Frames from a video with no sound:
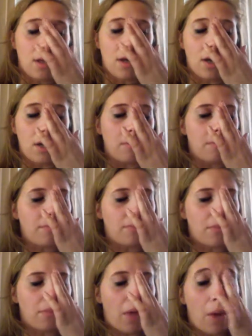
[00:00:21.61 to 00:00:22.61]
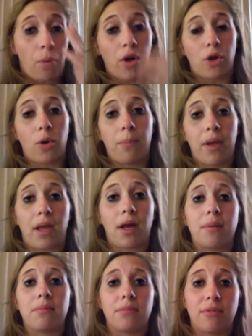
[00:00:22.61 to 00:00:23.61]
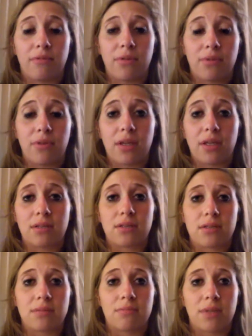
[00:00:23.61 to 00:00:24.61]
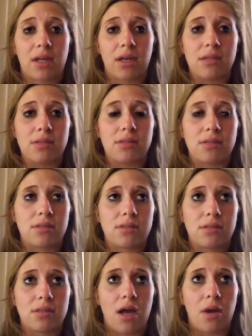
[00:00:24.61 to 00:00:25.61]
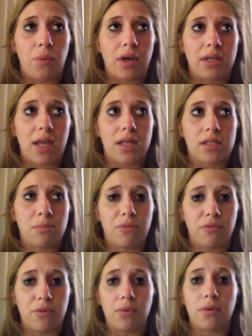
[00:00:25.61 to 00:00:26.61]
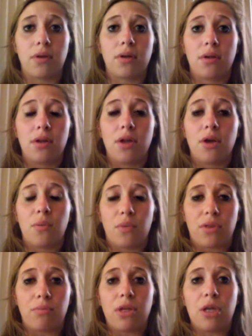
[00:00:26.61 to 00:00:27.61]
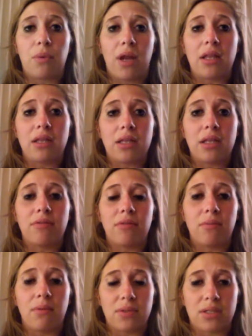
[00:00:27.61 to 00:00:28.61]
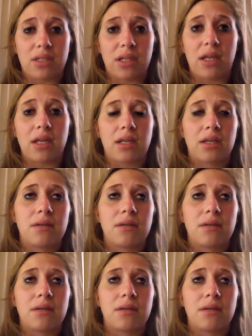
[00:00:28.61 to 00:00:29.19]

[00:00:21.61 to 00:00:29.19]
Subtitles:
I want to go pick up a few things because I want to take some food with me when I leave for Moses Lake.